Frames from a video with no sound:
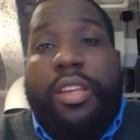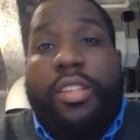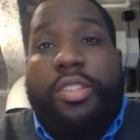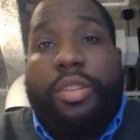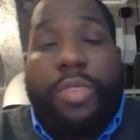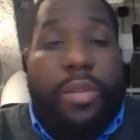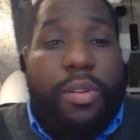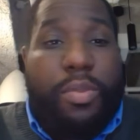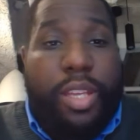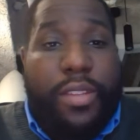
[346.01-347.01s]
He's going to be able
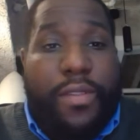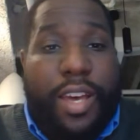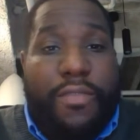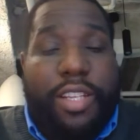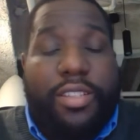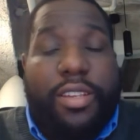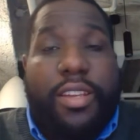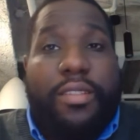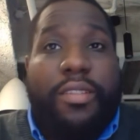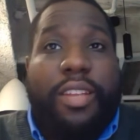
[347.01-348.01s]
to play the five next to
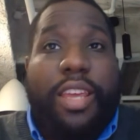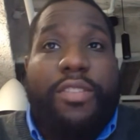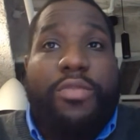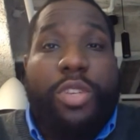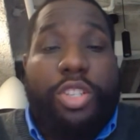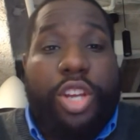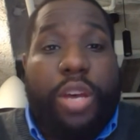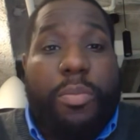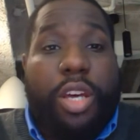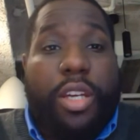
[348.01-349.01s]
Anthony Davis with
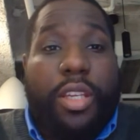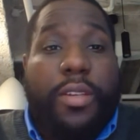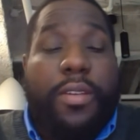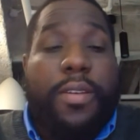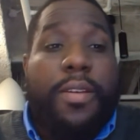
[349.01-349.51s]
shot blocking.